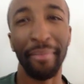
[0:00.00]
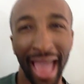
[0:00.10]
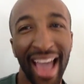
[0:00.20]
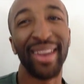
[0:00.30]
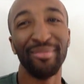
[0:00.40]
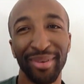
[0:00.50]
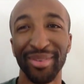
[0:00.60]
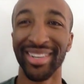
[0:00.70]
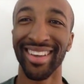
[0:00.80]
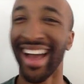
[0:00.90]
Bad and
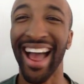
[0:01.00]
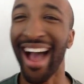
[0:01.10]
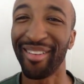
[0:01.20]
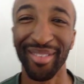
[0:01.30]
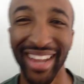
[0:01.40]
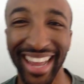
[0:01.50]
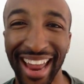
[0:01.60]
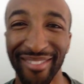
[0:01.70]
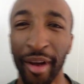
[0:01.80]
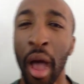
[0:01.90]
bougie. I don't know where that
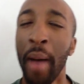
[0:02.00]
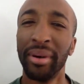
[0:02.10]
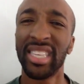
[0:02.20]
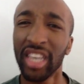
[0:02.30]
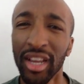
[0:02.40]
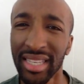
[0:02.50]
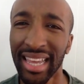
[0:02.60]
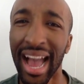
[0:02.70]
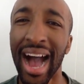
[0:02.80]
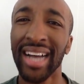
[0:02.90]
came from. But
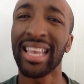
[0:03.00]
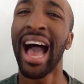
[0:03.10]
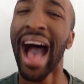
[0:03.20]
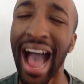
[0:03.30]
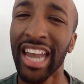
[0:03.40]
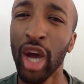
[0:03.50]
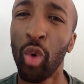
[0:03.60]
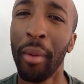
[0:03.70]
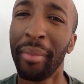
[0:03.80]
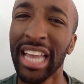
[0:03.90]
seriously, guys, I know
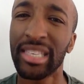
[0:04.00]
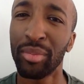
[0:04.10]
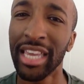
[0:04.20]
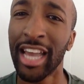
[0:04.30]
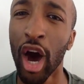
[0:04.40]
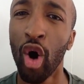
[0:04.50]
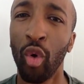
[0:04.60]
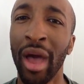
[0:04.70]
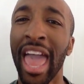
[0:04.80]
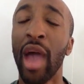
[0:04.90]
what makes me
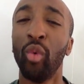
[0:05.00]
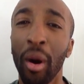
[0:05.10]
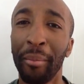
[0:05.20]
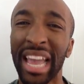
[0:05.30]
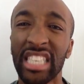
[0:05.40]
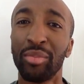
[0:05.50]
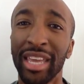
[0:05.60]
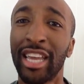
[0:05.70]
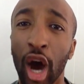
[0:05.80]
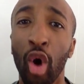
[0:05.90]
go. And what makes
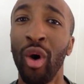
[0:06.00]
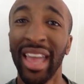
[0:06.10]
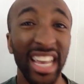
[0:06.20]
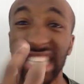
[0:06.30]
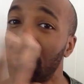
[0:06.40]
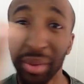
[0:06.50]
me go is